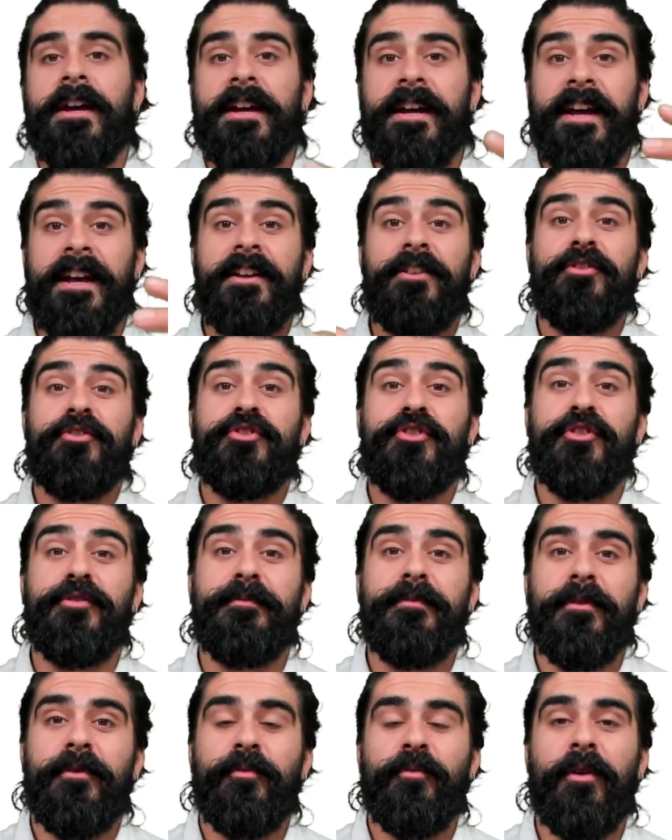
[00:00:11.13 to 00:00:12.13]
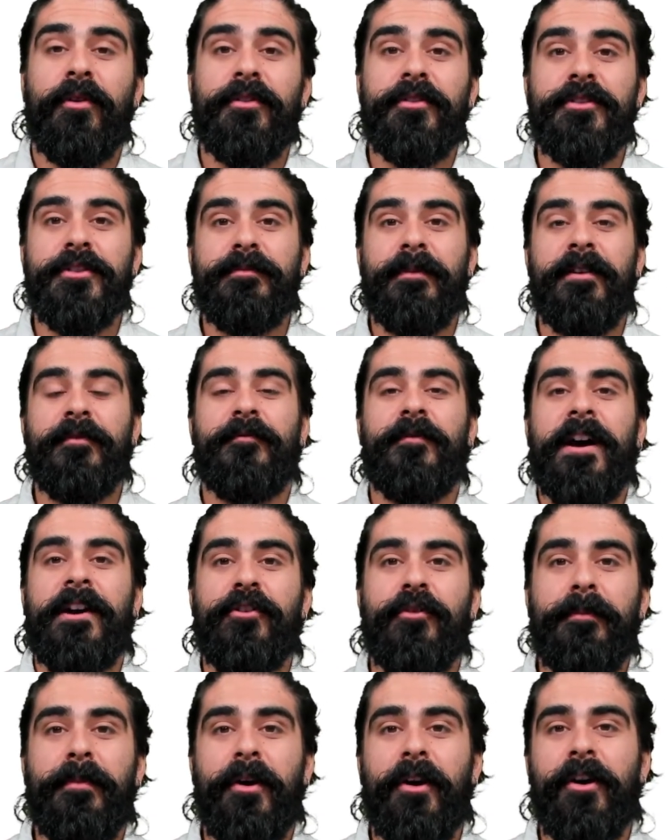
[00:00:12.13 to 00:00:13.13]
Hey YouTube, welcome to my
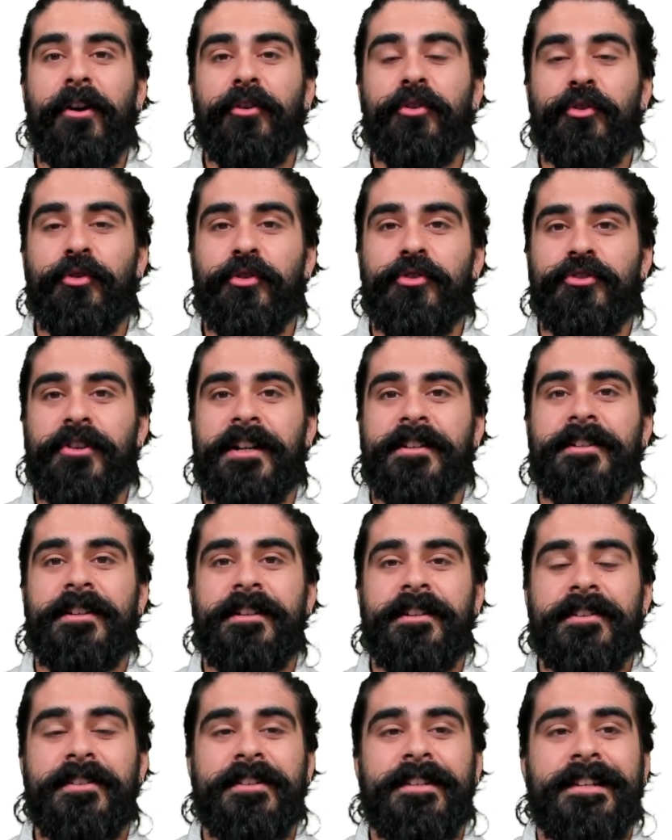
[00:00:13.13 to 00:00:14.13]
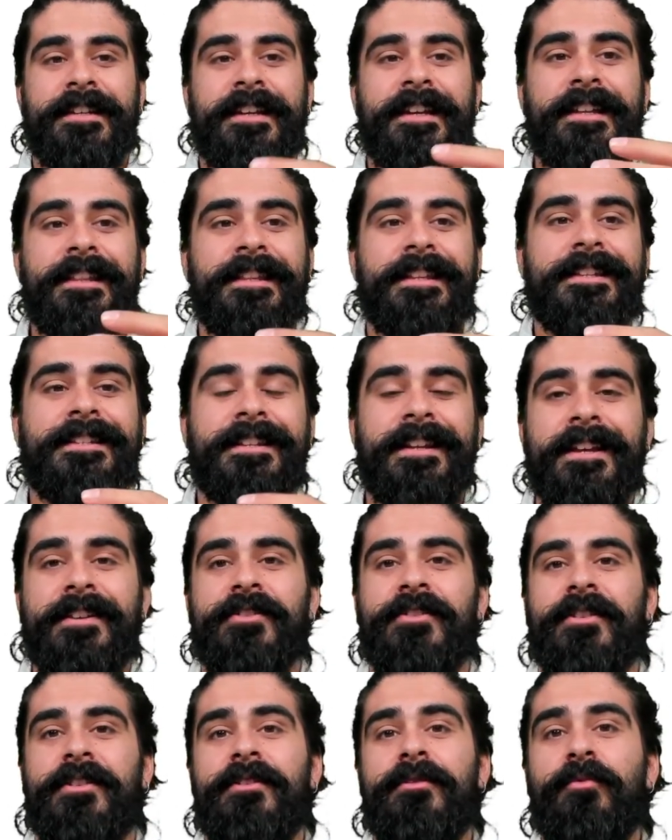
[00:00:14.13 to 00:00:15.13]
final part on quadratics. In this
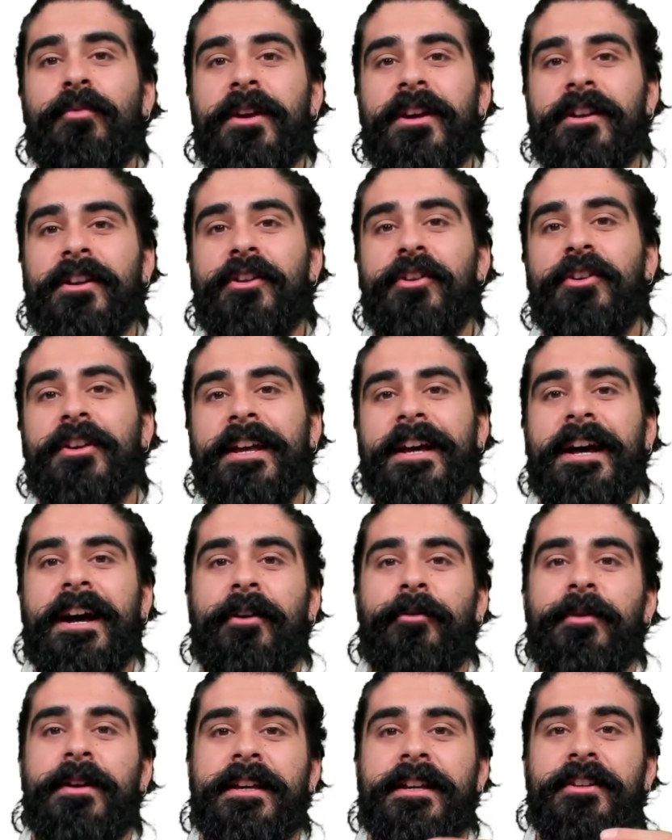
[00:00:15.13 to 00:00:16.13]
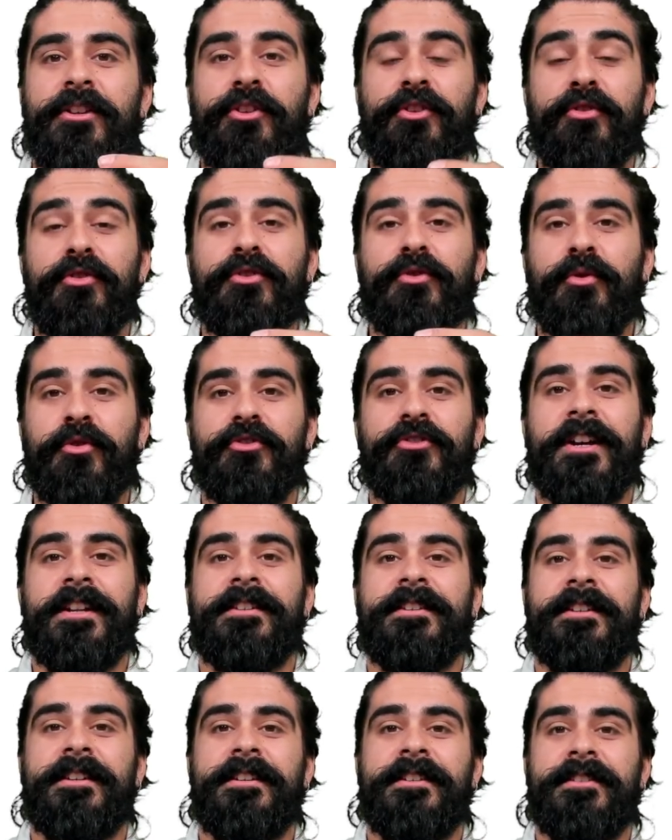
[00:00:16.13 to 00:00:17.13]
lesson, we're going to look at how we can use
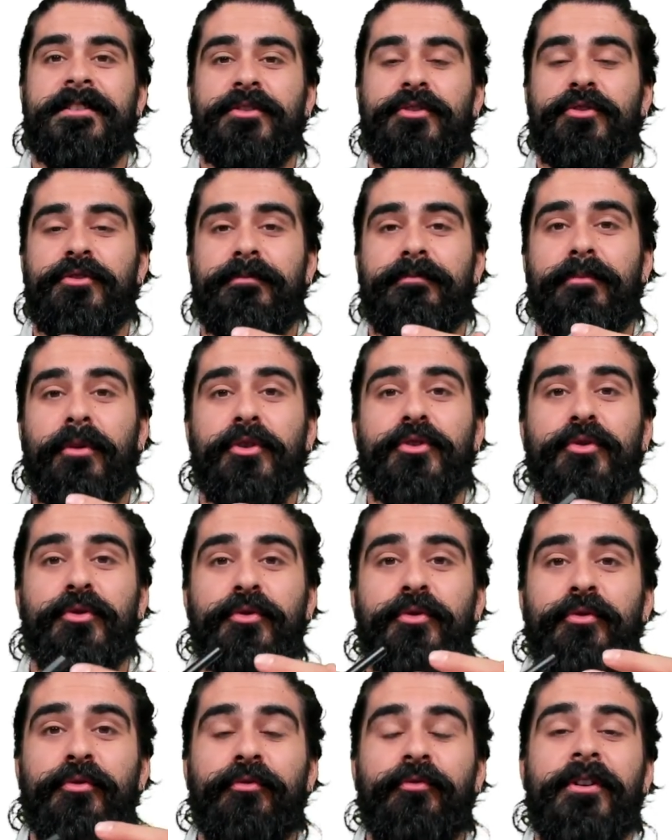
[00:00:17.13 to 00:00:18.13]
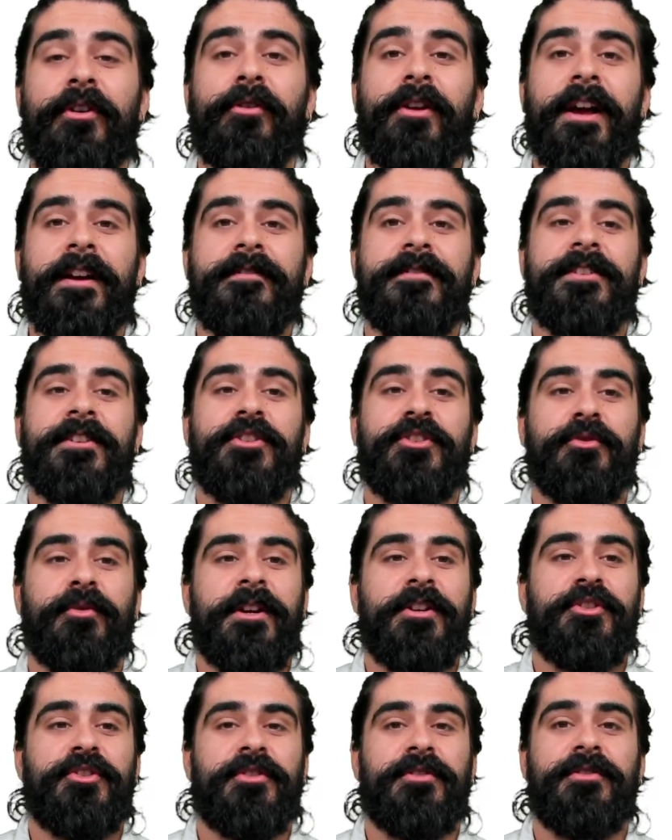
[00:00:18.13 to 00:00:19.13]
quadratics to model real life
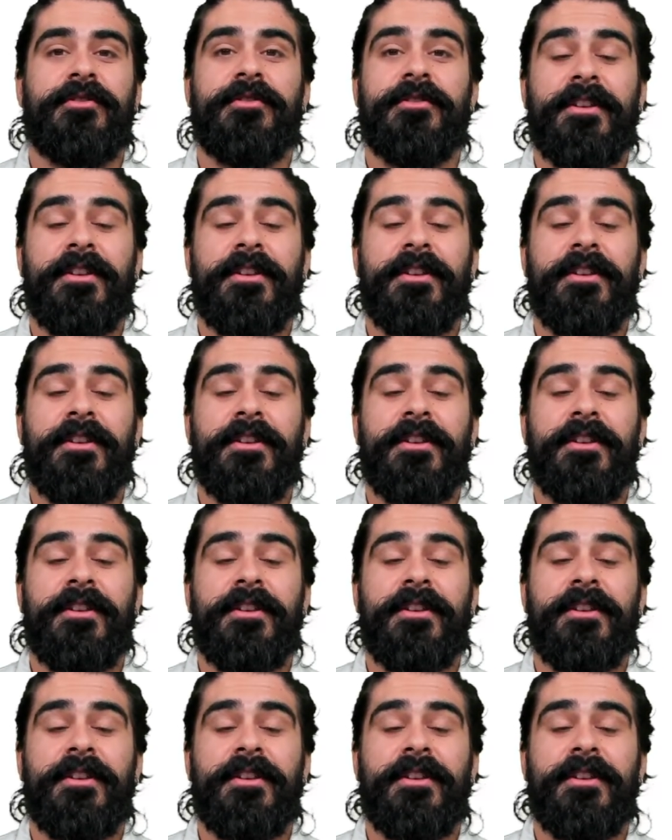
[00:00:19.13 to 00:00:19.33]
situations.